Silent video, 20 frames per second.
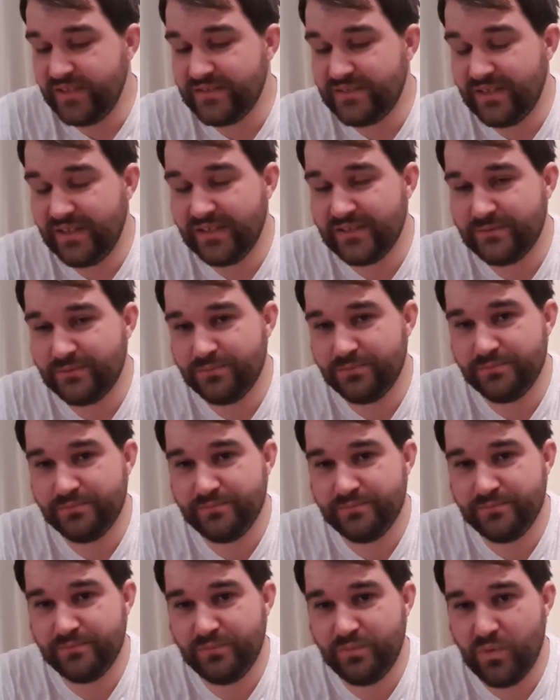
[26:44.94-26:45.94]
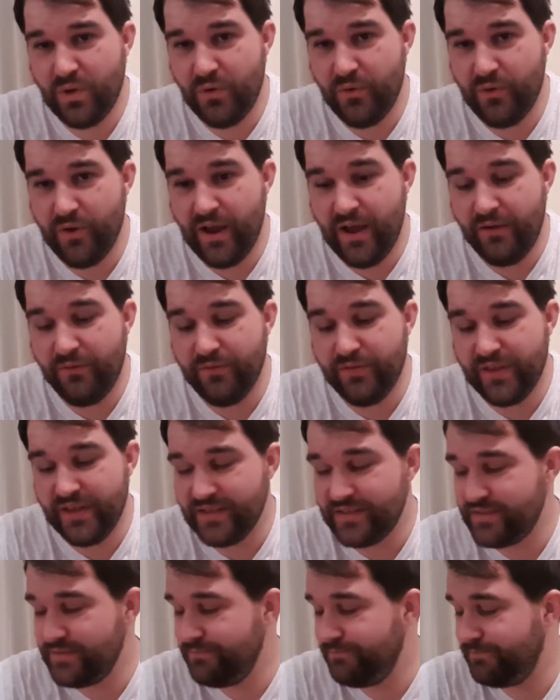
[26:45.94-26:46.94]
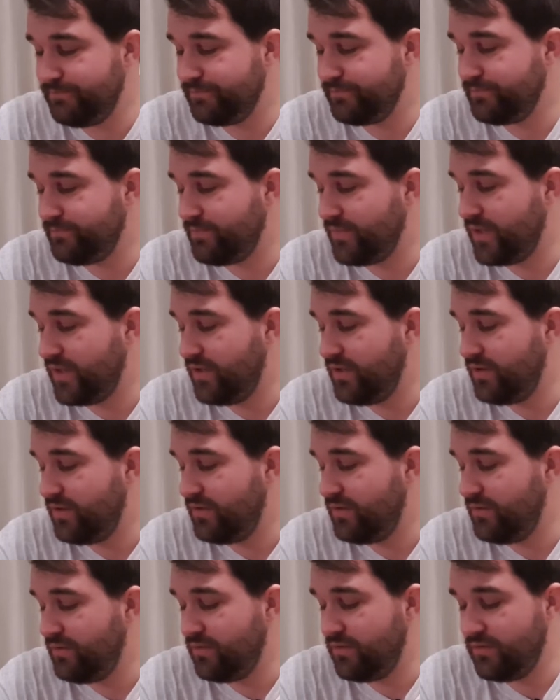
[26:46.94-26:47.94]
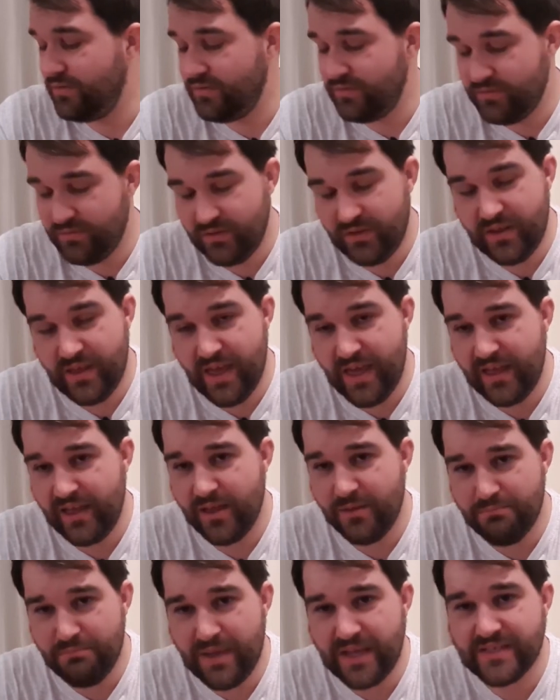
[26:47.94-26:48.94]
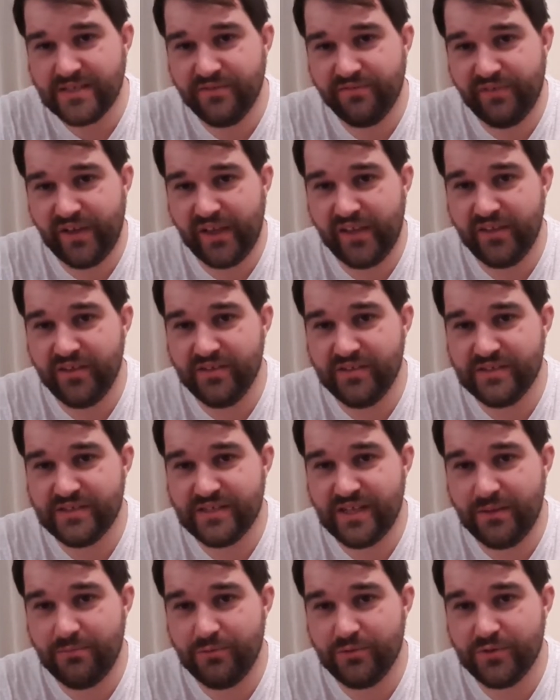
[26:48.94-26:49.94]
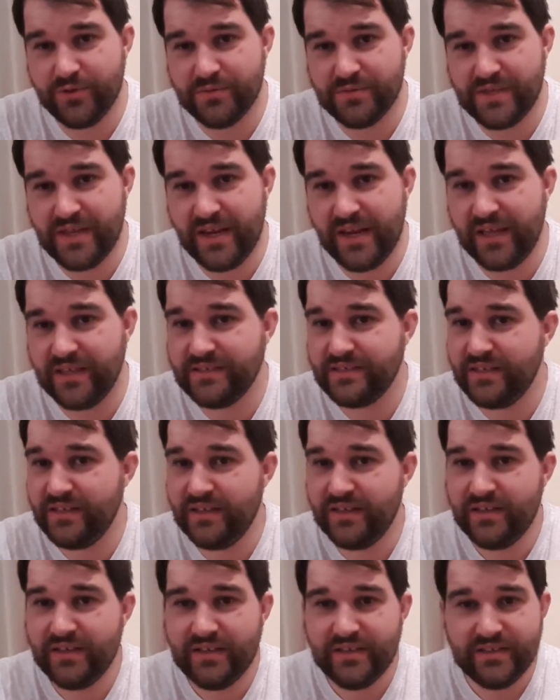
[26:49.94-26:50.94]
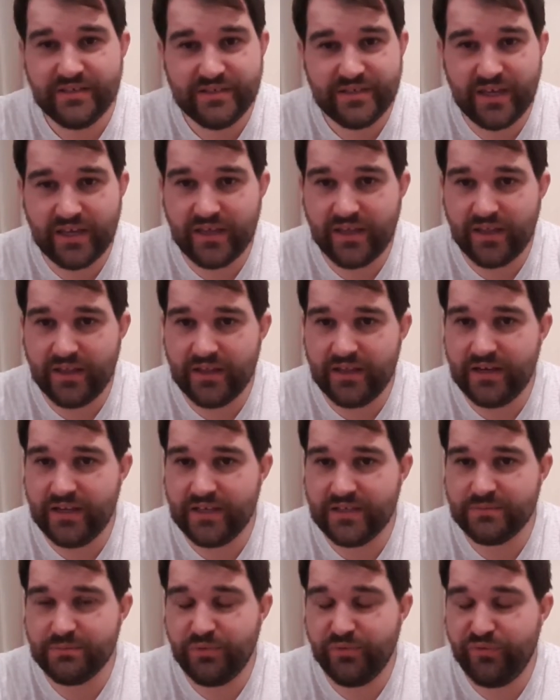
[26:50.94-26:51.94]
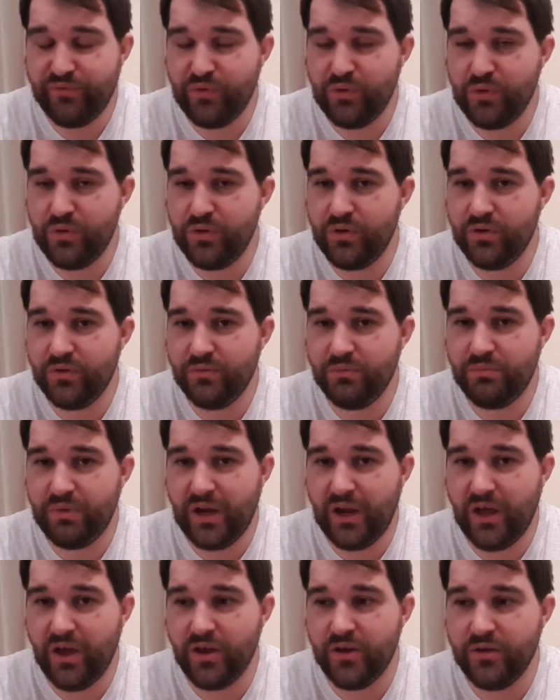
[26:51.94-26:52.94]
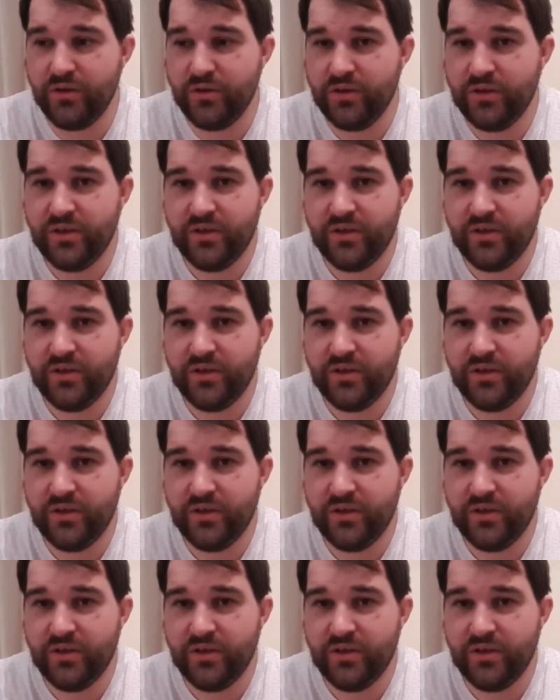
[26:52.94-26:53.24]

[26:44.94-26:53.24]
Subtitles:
So that's where we're at with this. Again, a massive thank you to Tabletop Scenics. Check out the links below.